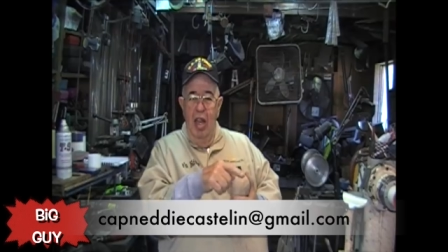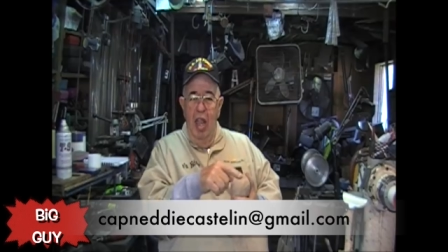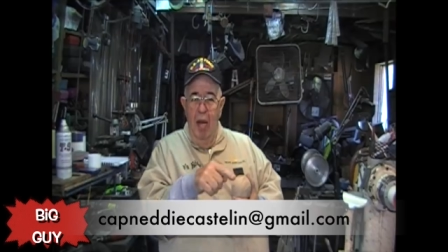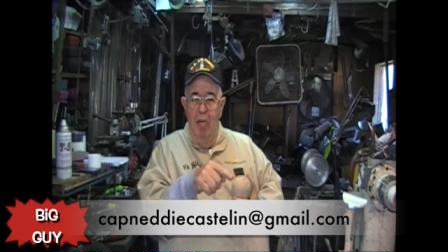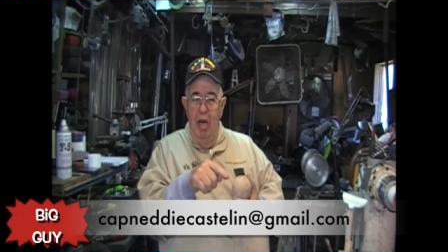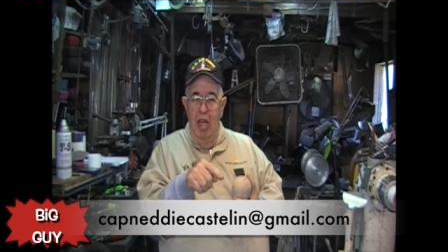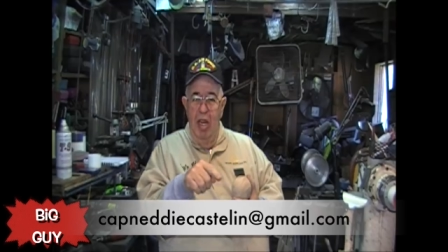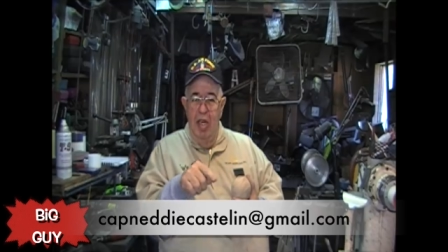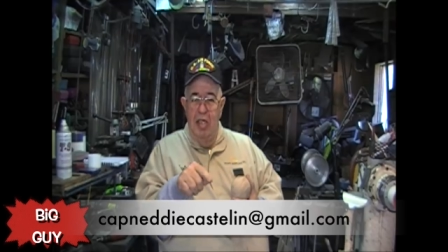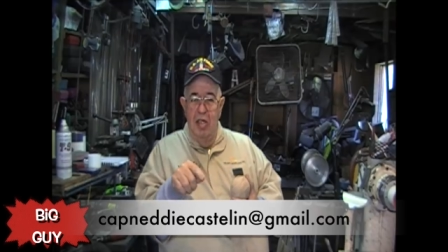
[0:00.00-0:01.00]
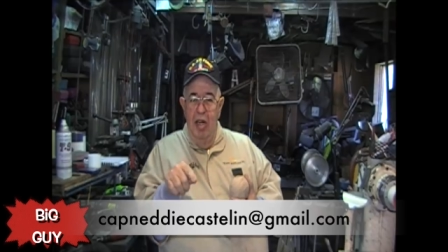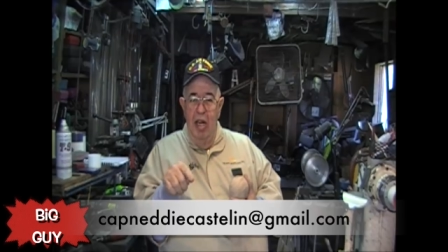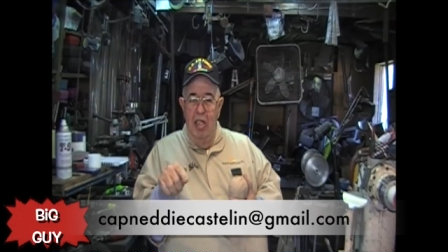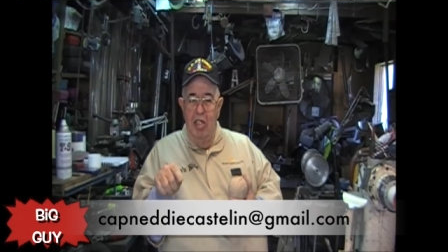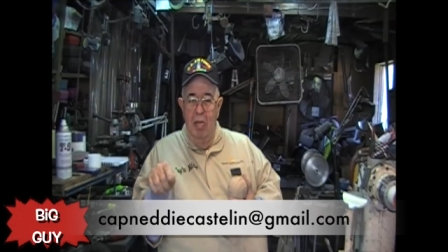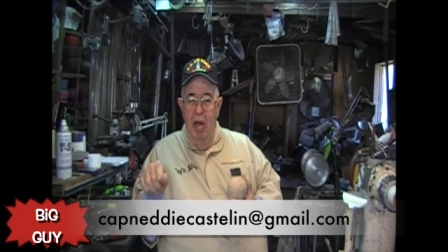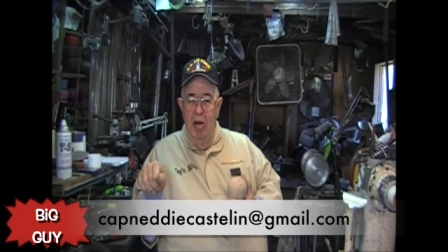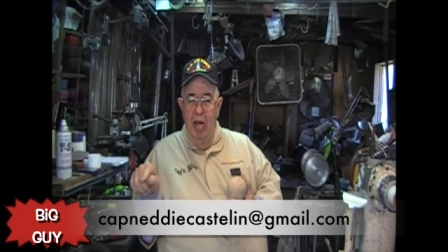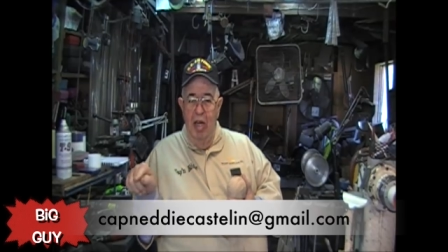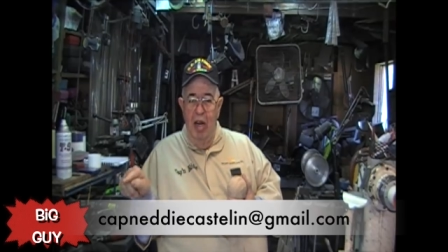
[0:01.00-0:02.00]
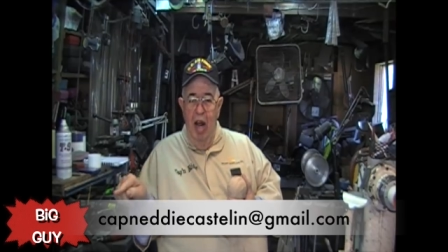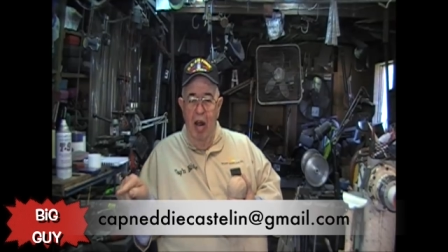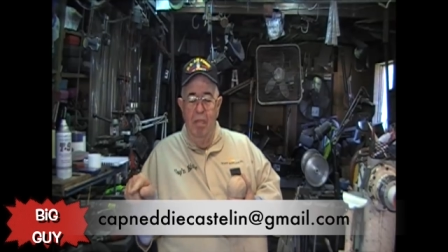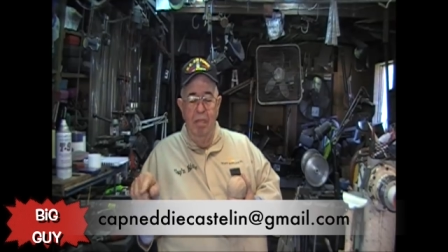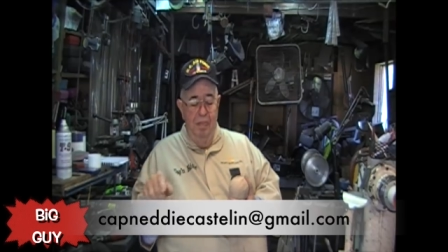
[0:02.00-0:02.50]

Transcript: capnettycastellan at gmail.com